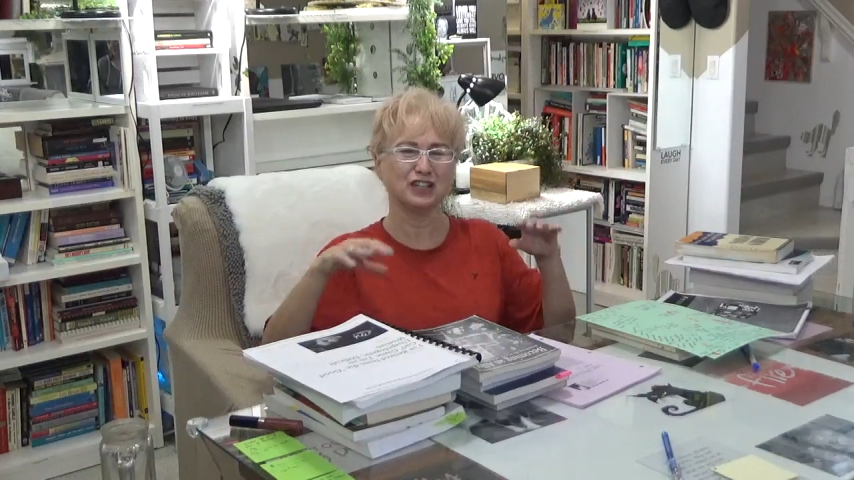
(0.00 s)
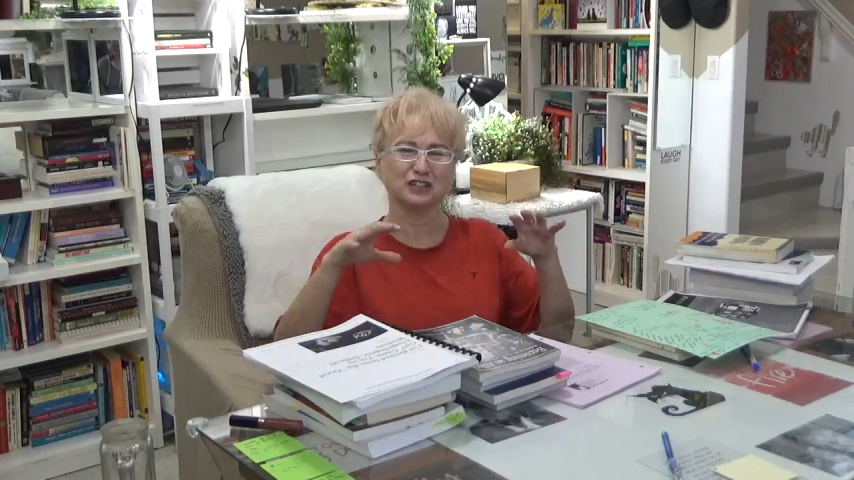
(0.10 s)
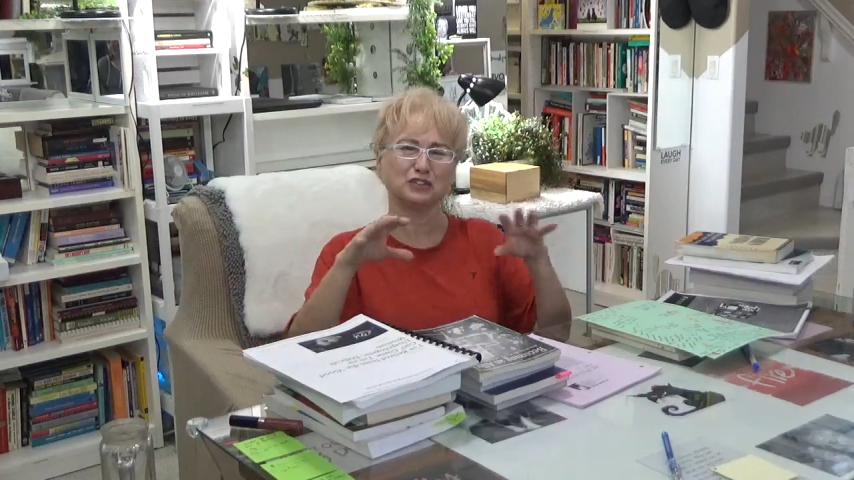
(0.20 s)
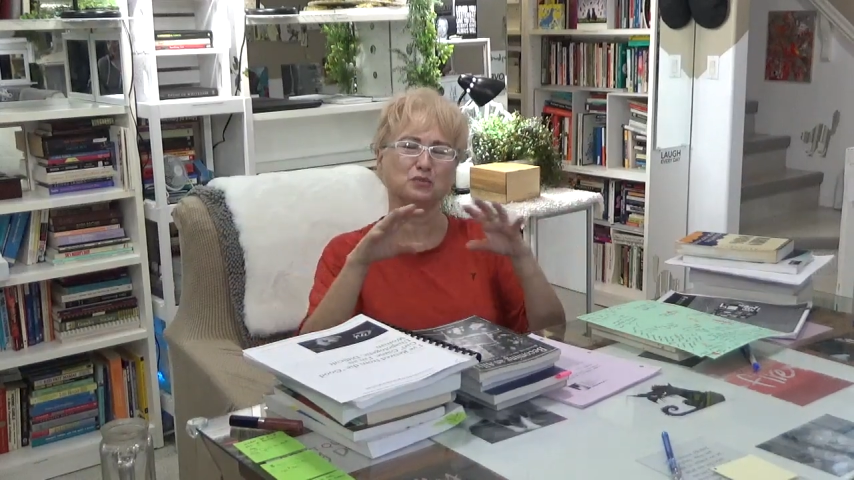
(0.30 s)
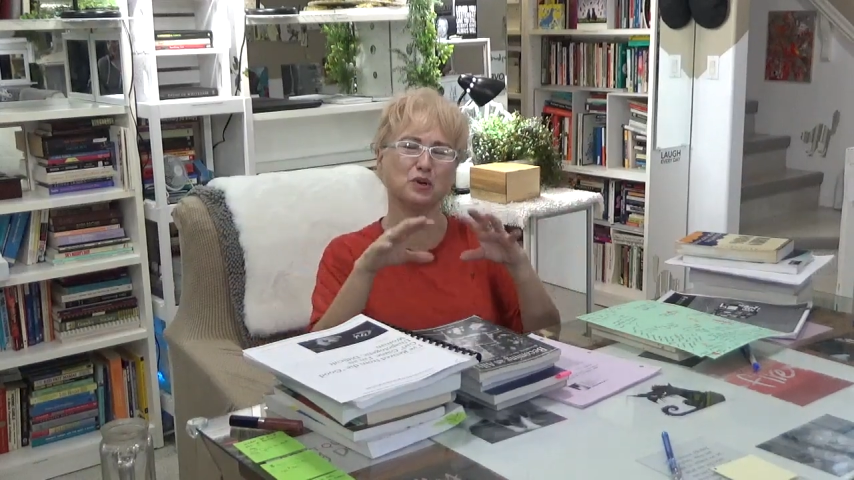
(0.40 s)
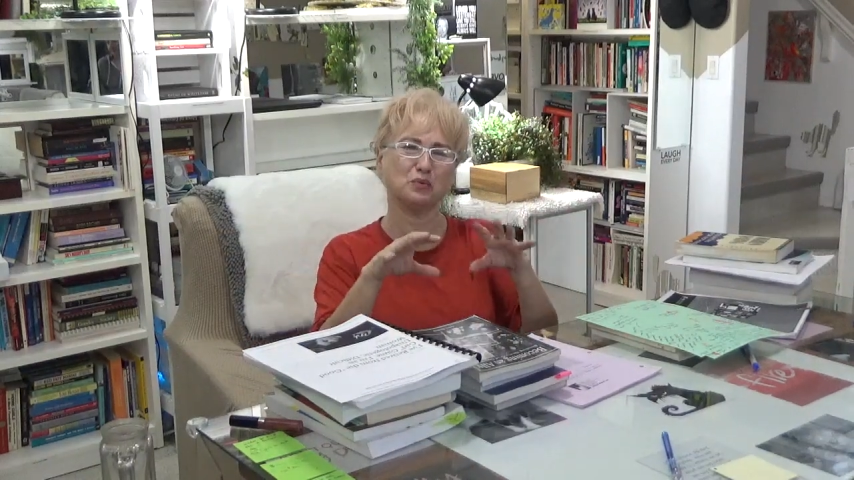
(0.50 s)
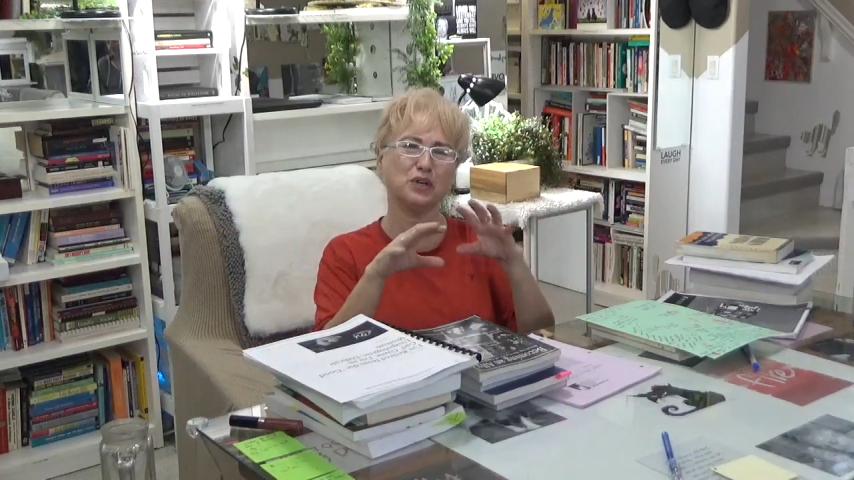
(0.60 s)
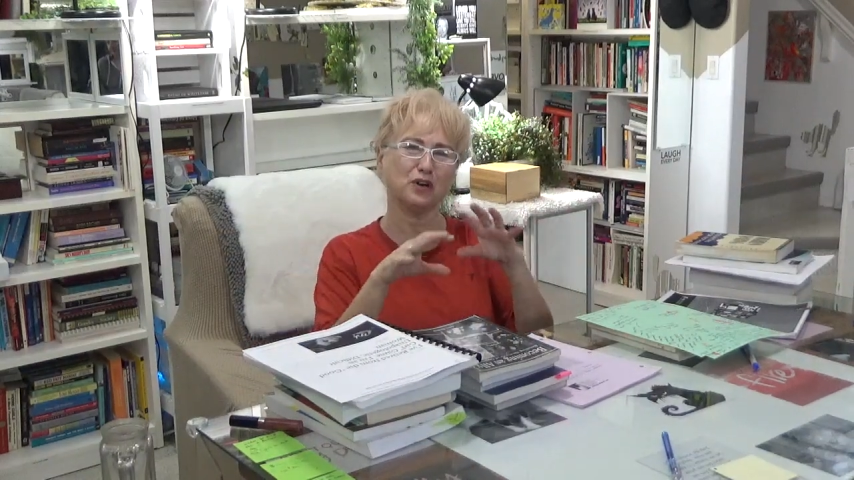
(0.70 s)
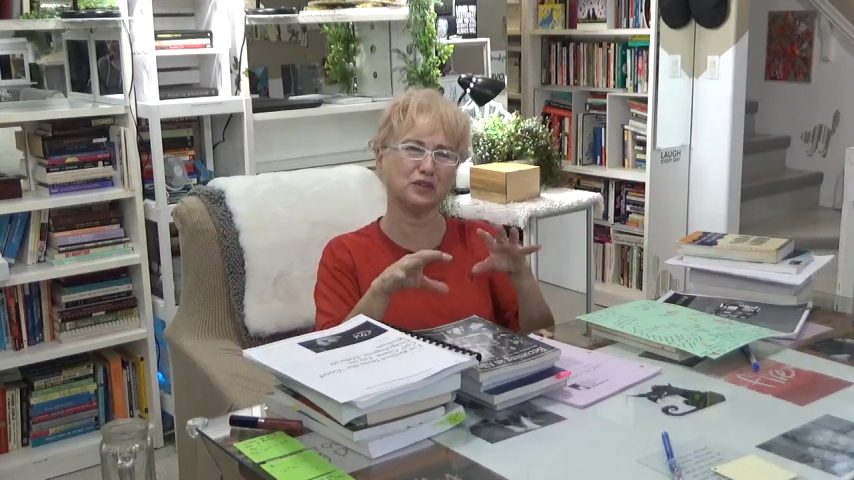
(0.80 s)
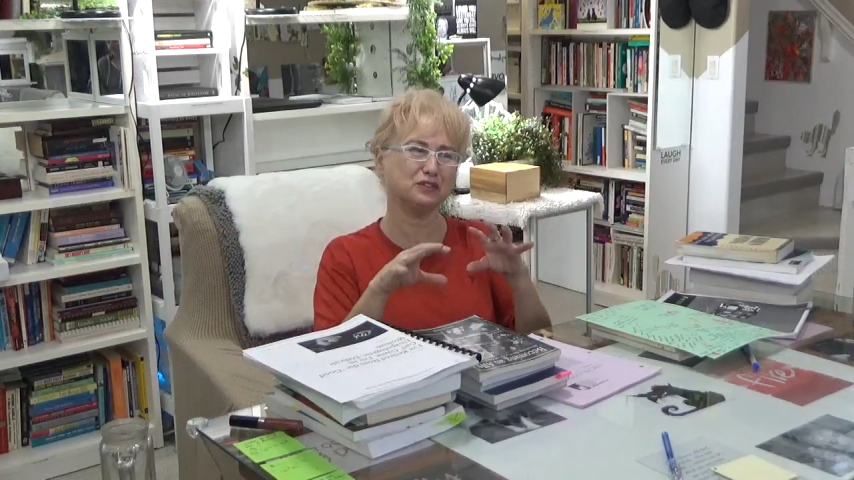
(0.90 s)
So what
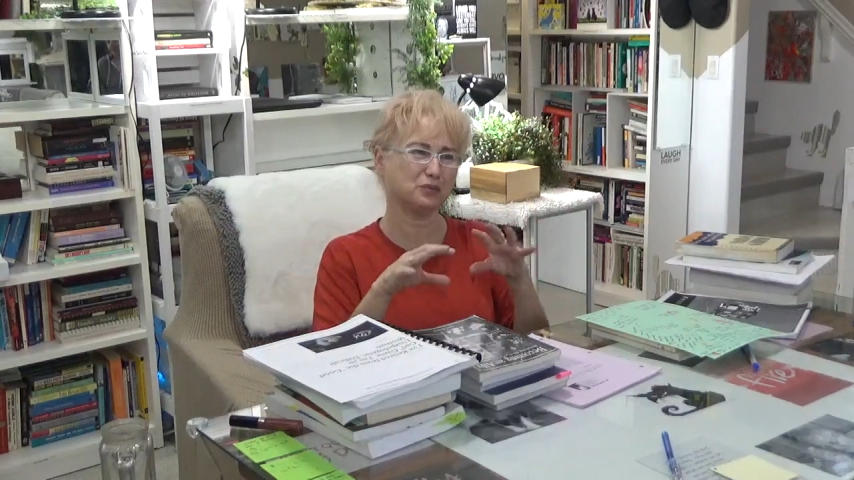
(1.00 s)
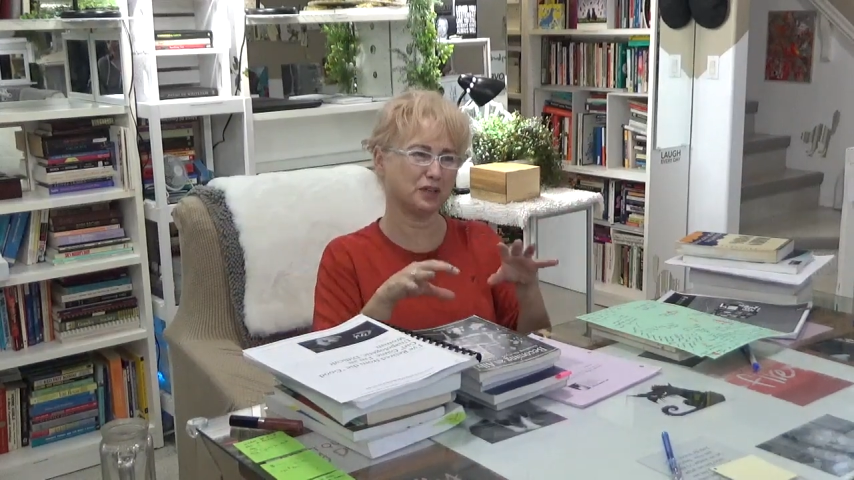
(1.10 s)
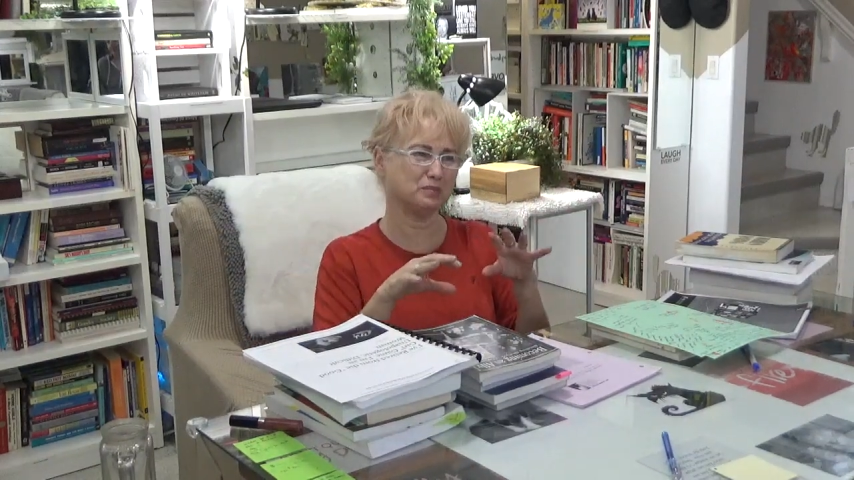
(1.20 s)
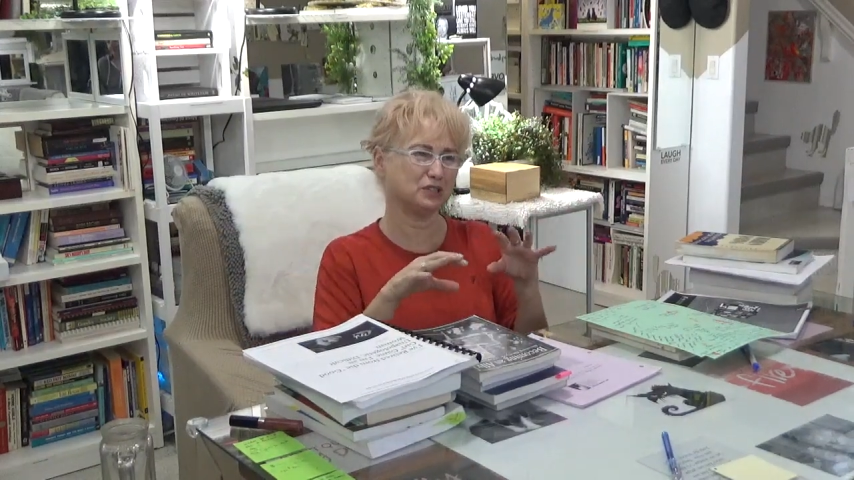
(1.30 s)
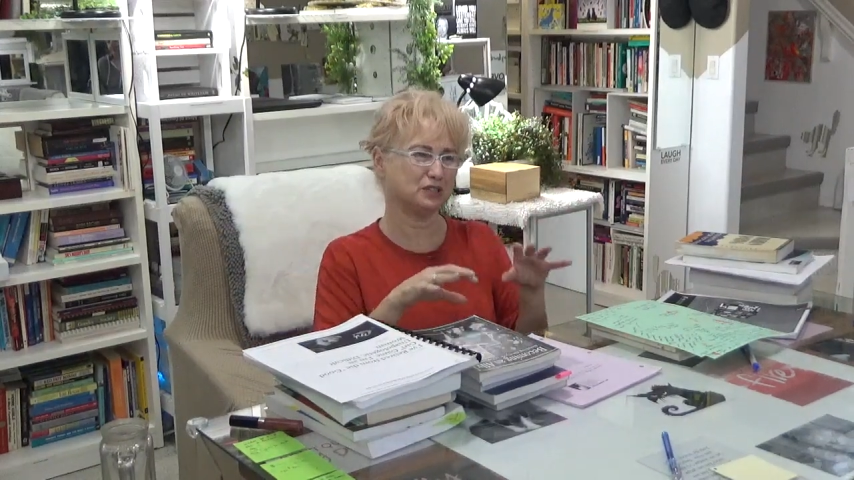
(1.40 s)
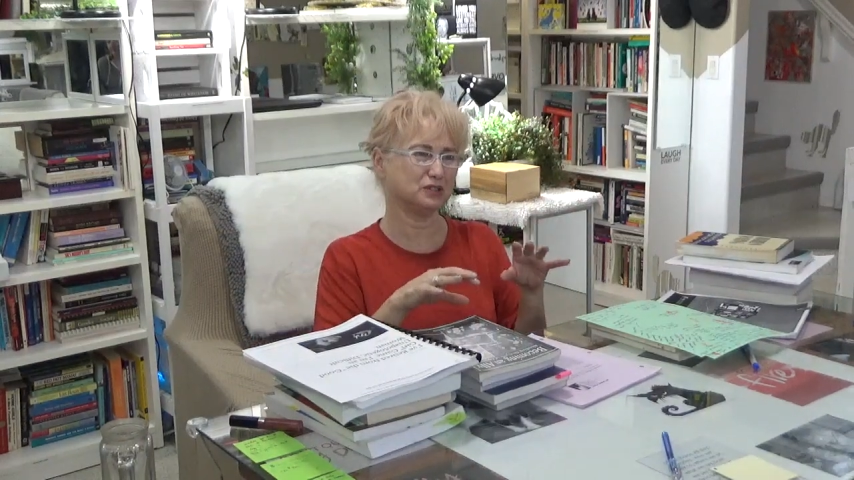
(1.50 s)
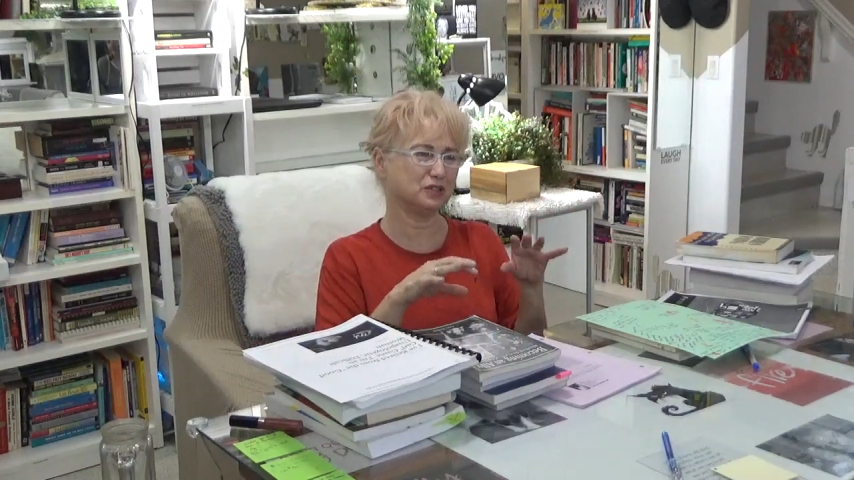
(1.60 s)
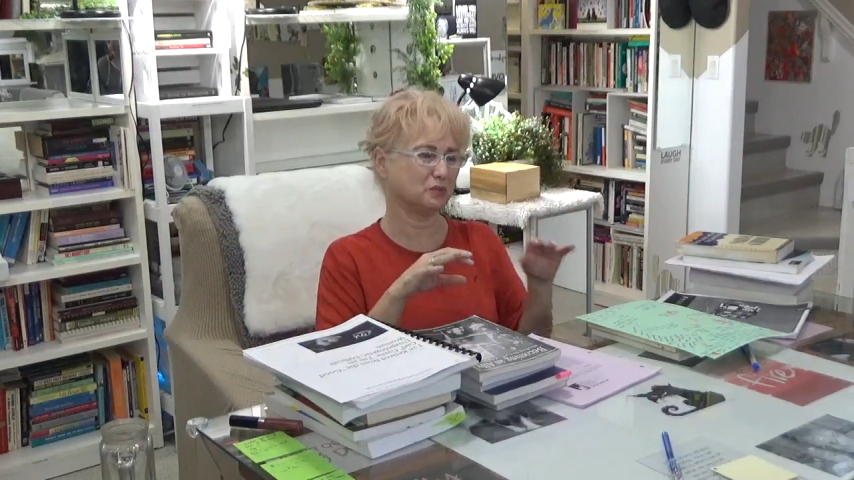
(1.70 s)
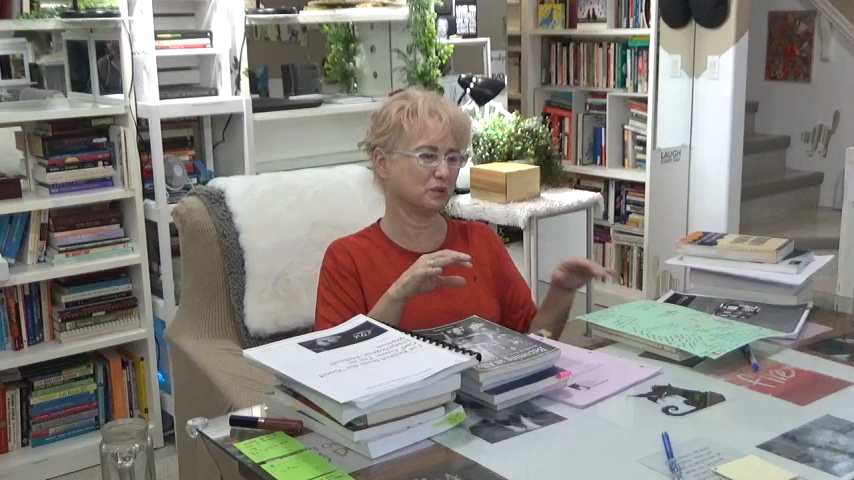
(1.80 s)
we always want to be doing,